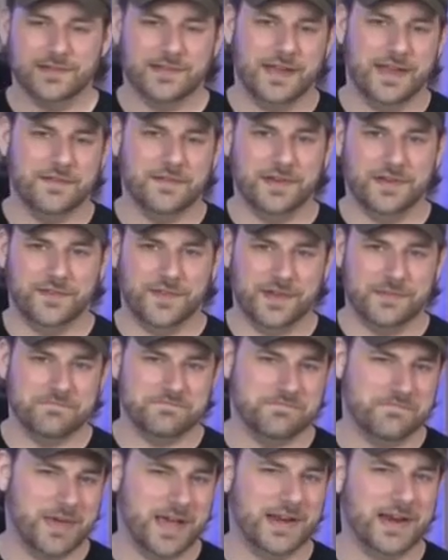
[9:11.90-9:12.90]
Even if it
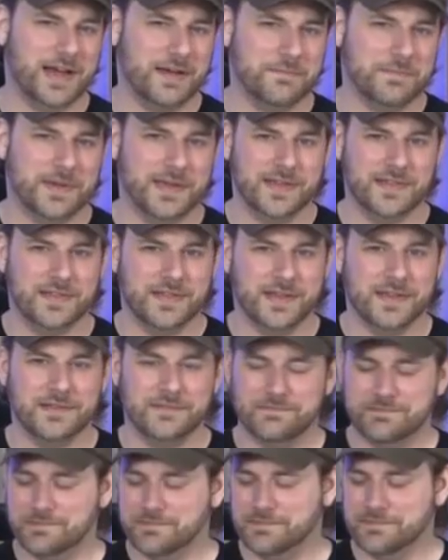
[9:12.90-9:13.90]
may not be the
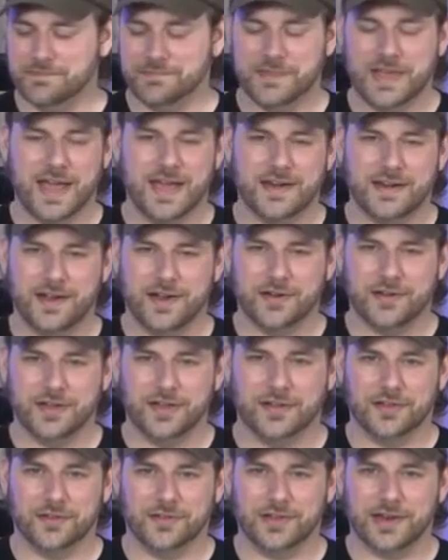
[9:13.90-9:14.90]
Canned Air
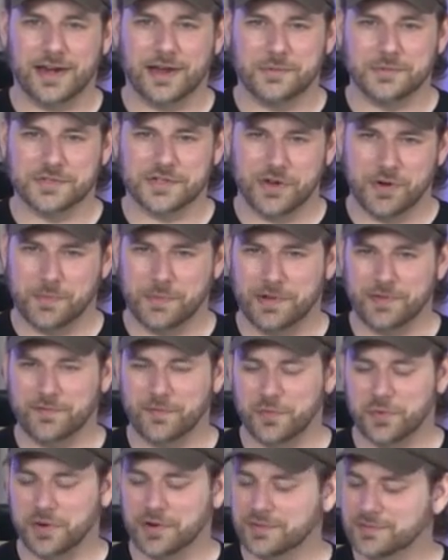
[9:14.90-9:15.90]
killer that I was hoping
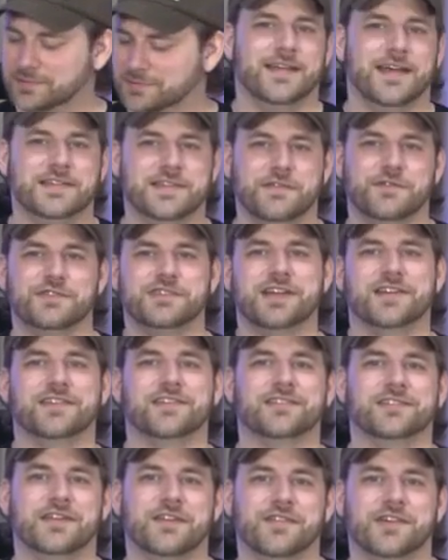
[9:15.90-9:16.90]
for. That's it for
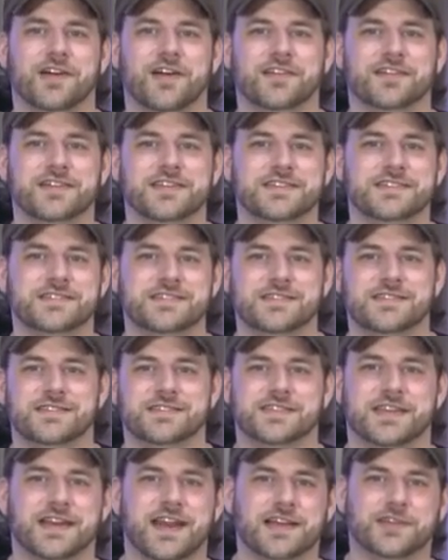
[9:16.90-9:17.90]
technical difficulties.
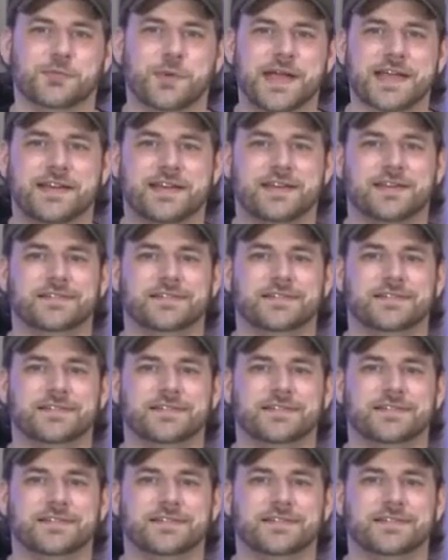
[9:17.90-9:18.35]
See you next week.